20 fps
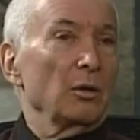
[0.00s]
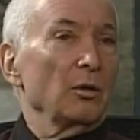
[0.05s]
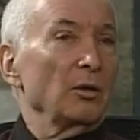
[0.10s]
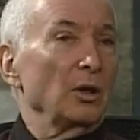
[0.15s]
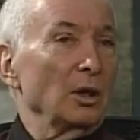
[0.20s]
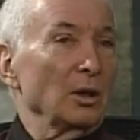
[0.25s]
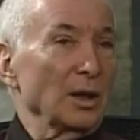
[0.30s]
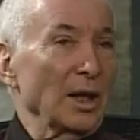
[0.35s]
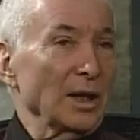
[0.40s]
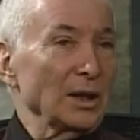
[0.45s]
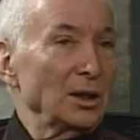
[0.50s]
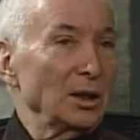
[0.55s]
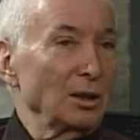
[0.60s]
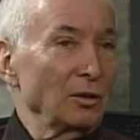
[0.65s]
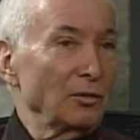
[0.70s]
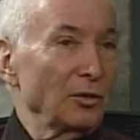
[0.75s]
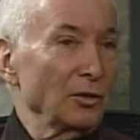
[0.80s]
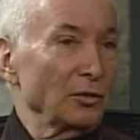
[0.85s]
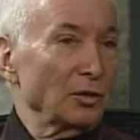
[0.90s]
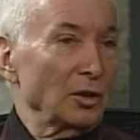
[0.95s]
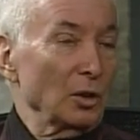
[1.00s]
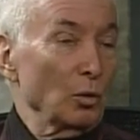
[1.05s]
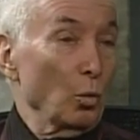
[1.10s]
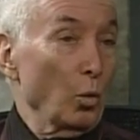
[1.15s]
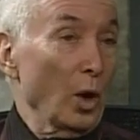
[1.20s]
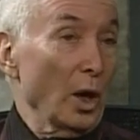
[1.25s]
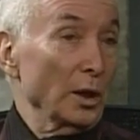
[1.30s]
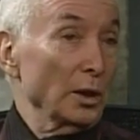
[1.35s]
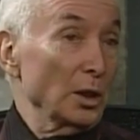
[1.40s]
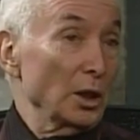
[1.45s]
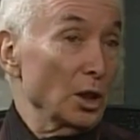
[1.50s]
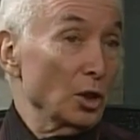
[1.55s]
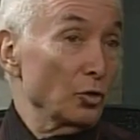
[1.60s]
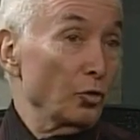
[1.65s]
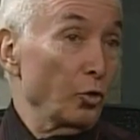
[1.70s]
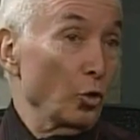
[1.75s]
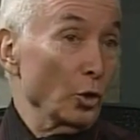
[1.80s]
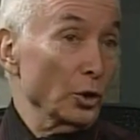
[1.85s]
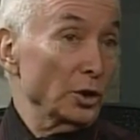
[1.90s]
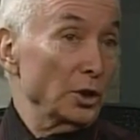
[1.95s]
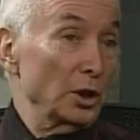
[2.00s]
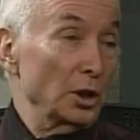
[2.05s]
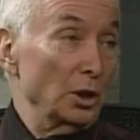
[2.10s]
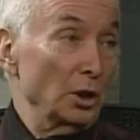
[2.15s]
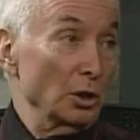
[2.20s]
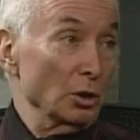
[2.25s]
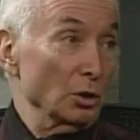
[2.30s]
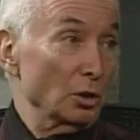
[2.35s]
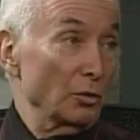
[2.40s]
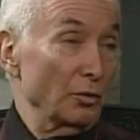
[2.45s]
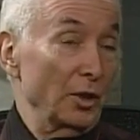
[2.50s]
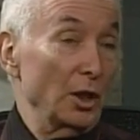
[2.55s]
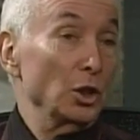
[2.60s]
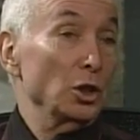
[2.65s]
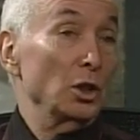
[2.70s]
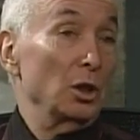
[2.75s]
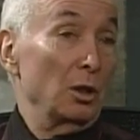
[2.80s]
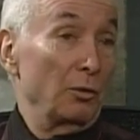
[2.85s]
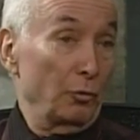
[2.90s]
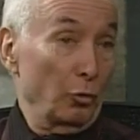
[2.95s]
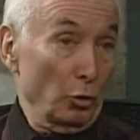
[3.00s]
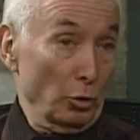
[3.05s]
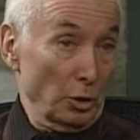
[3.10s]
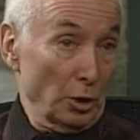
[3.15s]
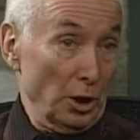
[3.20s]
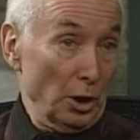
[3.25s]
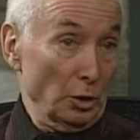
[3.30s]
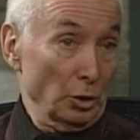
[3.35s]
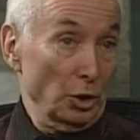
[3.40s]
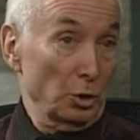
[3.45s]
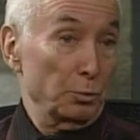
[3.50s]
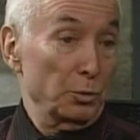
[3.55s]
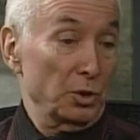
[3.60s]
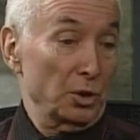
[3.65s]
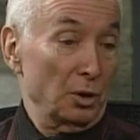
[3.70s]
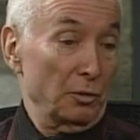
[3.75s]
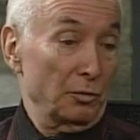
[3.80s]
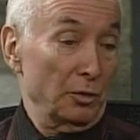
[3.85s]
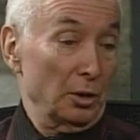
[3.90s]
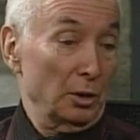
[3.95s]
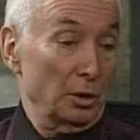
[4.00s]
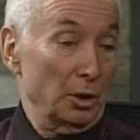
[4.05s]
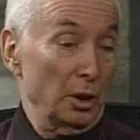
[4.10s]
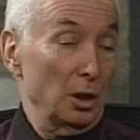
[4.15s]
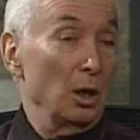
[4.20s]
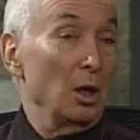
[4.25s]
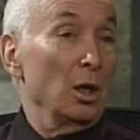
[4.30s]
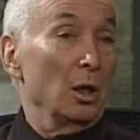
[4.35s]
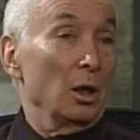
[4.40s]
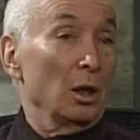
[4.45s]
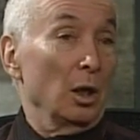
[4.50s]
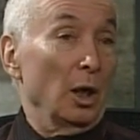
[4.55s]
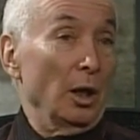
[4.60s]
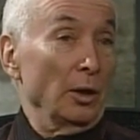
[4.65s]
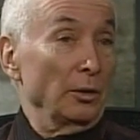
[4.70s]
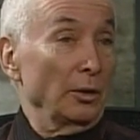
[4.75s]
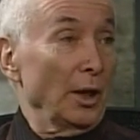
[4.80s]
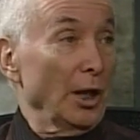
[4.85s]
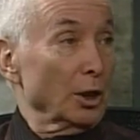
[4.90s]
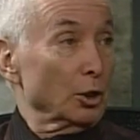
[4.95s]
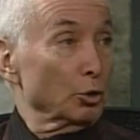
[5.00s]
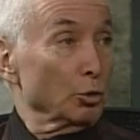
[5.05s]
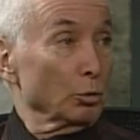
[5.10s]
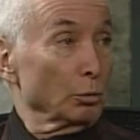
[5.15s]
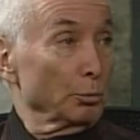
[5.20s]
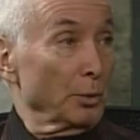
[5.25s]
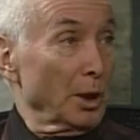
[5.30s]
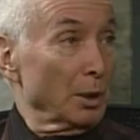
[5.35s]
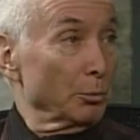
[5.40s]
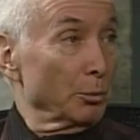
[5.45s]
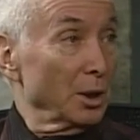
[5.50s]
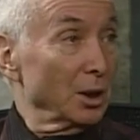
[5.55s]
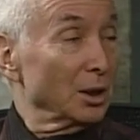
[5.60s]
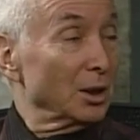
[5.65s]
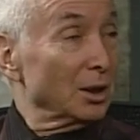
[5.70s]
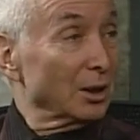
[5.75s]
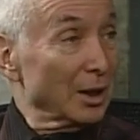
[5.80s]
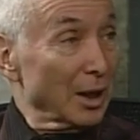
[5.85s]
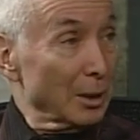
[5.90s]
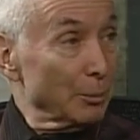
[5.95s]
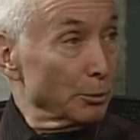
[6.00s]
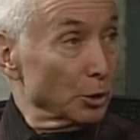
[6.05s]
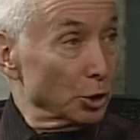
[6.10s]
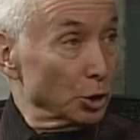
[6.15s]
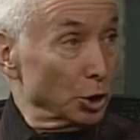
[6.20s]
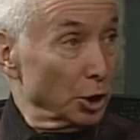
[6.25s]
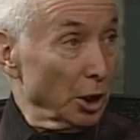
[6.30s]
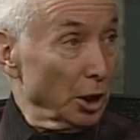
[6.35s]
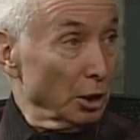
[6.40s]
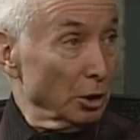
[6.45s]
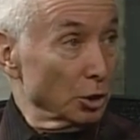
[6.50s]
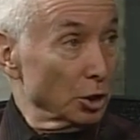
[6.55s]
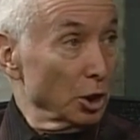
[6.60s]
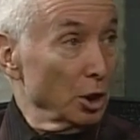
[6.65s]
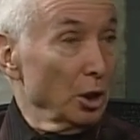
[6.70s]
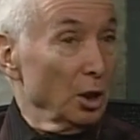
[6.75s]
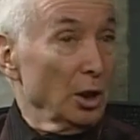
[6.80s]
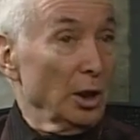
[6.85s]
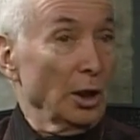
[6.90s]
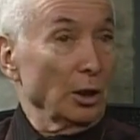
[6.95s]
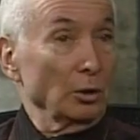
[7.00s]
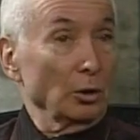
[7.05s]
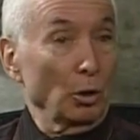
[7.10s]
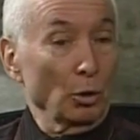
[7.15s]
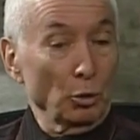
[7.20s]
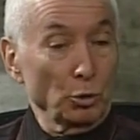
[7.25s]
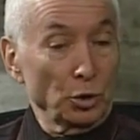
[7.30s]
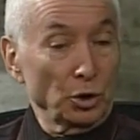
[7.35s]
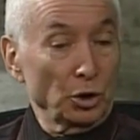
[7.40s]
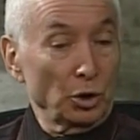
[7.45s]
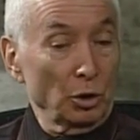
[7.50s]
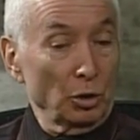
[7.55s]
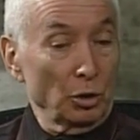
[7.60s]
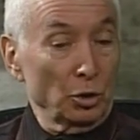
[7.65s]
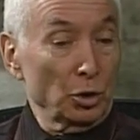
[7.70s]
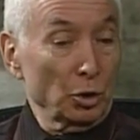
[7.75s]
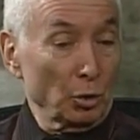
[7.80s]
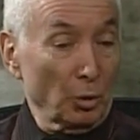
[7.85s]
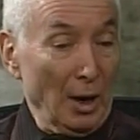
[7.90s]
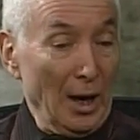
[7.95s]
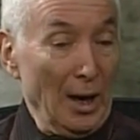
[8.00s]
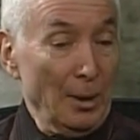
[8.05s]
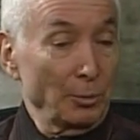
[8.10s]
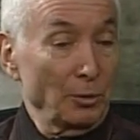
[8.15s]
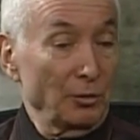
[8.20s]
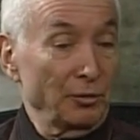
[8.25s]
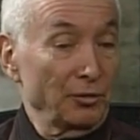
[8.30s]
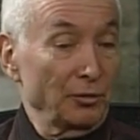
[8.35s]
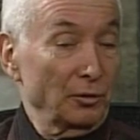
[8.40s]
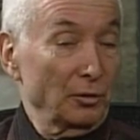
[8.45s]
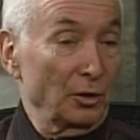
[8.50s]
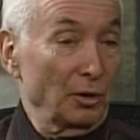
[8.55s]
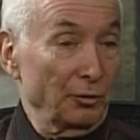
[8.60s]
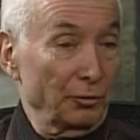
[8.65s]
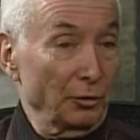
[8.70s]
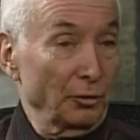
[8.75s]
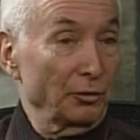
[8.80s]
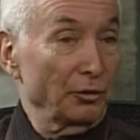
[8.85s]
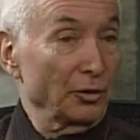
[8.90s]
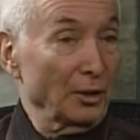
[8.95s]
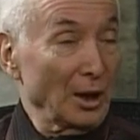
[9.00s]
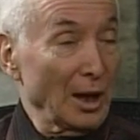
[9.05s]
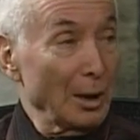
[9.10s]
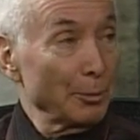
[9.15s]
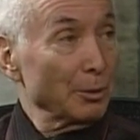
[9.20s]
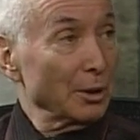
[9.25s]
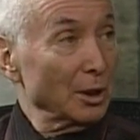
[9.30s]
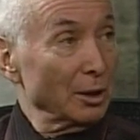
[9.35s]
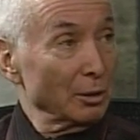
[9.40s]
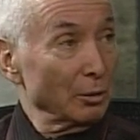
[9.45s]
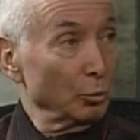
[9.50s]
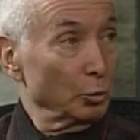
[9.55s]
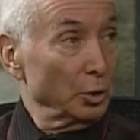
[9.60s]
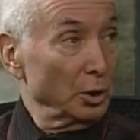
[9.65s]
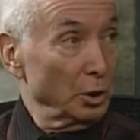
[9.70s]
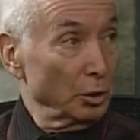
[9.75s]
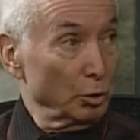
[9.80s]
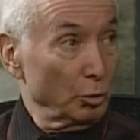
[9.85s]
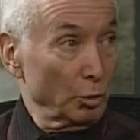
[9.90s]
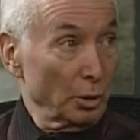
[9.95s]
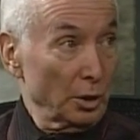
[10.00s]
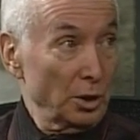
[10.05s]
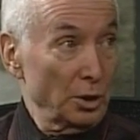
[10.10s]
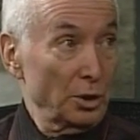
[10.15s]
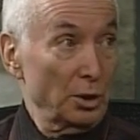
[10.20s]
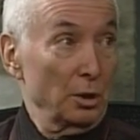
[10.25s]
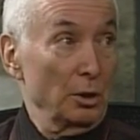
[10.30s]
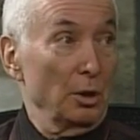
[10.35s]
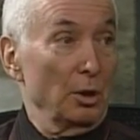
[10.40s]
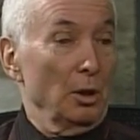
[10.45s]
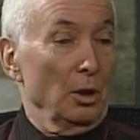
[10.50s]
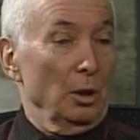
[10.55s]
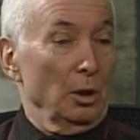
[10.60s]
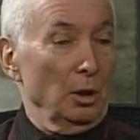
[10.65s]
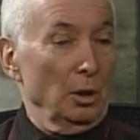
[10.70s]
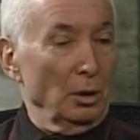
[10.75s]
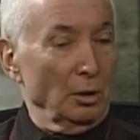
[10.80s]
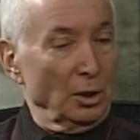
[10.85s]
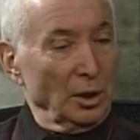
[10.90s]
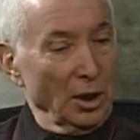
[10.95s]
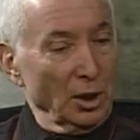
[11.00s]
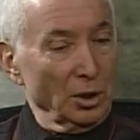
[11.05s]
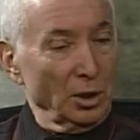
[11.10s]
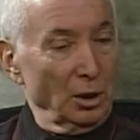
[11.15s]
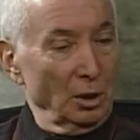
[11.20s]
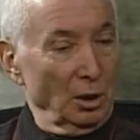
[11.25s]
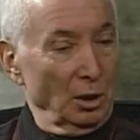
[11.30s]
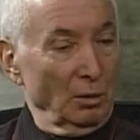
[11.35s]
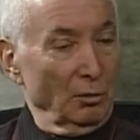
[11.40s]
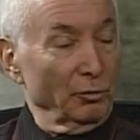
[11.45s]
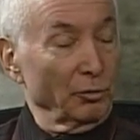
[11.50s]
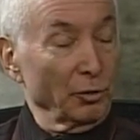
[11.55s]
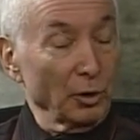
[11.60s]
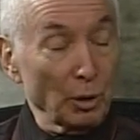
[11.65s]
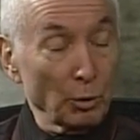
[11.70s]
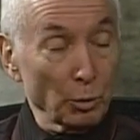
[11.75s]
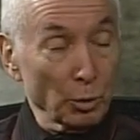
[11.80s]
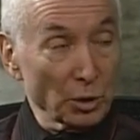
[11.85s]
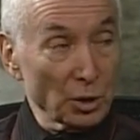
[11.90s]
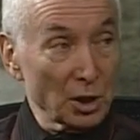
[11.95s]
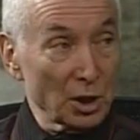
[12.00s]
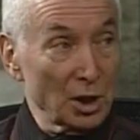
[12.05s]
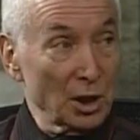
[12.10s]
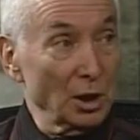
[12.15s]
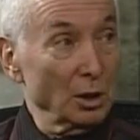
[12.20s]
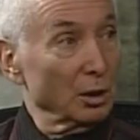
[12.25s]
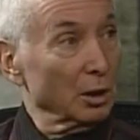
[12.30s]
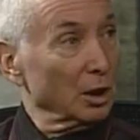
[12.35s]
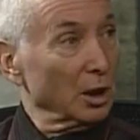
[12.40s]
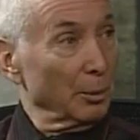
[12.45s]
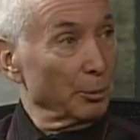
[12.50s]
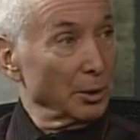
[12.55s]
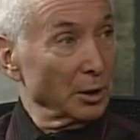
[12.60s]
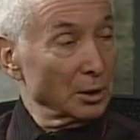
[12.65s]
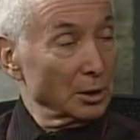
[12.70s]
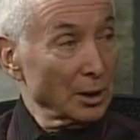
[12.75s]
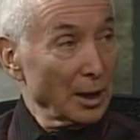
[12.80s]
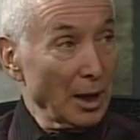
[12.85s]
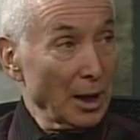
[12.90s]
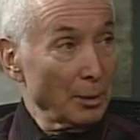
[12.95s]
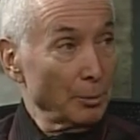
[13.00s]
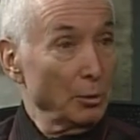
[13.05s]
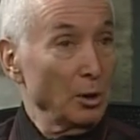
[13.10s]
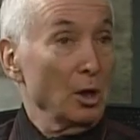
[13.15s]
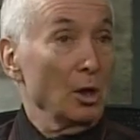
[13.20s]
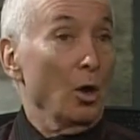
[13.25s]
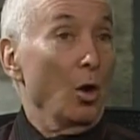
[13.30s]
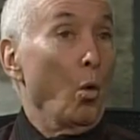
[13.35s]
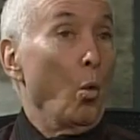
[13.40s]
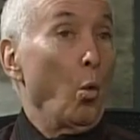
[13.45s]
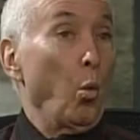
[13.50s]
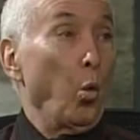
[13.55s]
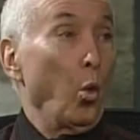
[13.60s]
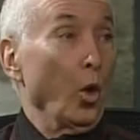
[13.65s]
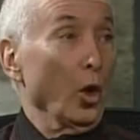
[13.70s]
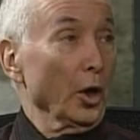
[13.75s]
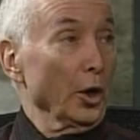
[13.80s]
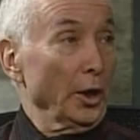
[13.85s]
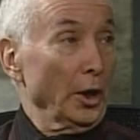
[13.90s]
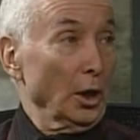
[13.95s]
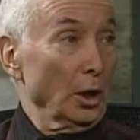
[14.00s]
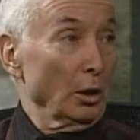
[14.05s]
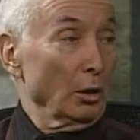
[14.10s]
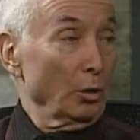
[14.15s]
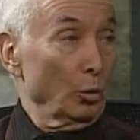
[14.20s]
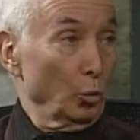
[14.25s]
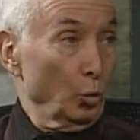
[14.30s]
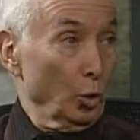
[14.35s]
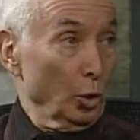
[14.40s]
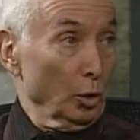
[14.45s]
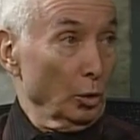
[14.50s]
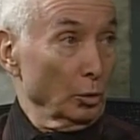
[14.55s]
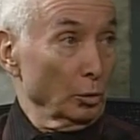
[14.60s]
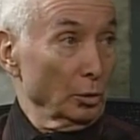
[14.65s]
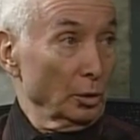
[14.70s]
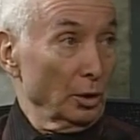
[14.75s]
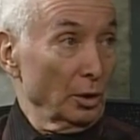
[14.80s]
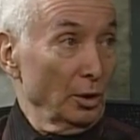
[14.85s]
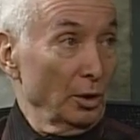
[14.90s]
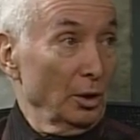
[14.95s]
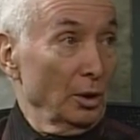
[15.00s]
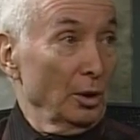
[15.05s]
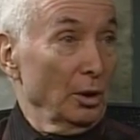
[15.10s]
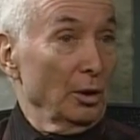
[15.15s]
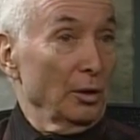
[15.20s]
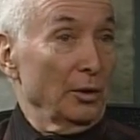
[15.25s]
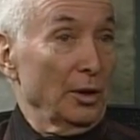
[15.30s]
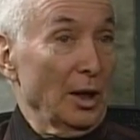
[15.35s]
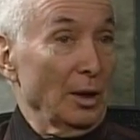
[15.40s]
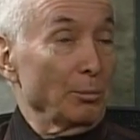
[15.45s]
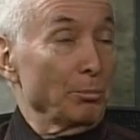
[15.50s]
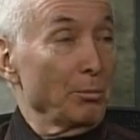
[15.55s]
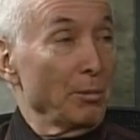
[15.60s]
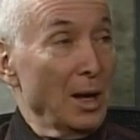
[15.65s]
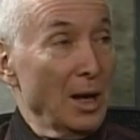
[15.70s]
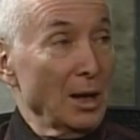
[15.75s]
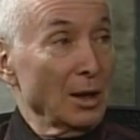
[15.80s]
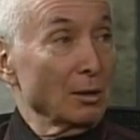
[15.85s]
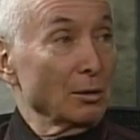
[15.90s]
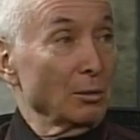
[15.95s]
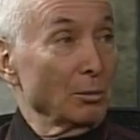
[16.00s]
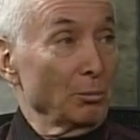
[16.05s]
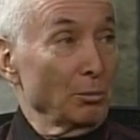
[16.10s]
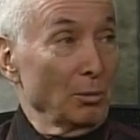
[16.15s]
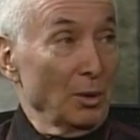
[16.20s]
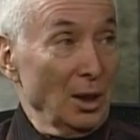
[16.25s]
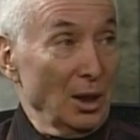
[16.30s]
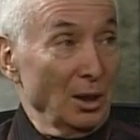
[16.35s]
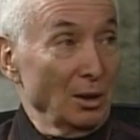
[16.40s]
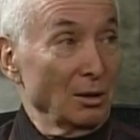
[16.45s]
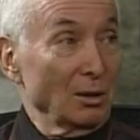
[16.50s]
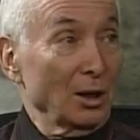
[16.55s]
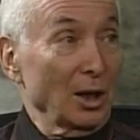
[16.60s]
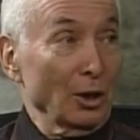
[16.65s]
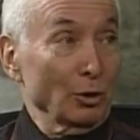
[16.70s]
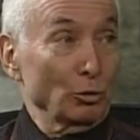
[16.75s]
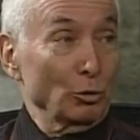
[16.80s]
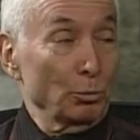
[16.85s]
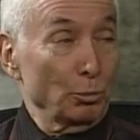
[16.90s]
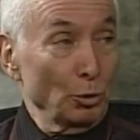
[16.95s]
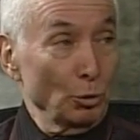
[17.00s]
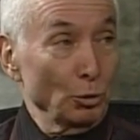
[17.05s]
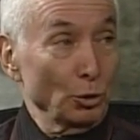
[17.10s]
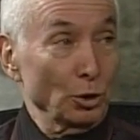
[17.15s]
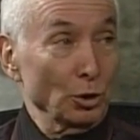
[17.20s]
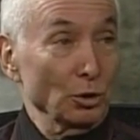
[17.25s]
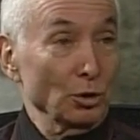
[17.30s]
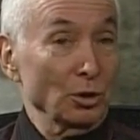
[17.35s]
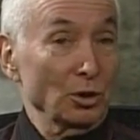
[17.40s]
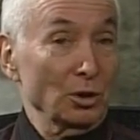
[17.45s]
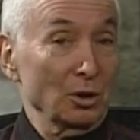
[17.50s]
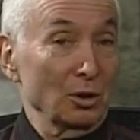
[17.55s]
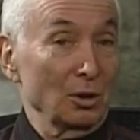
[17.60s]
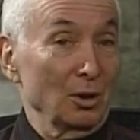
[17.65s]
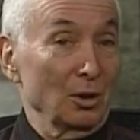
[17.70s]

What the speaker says: In 1951, he's 14 years of age, and he foretells specifically unnatural man-made climate change and goes to describe the different phenomena that would increase in intensity and frequency in the coming time, warning the world that man-made contributions,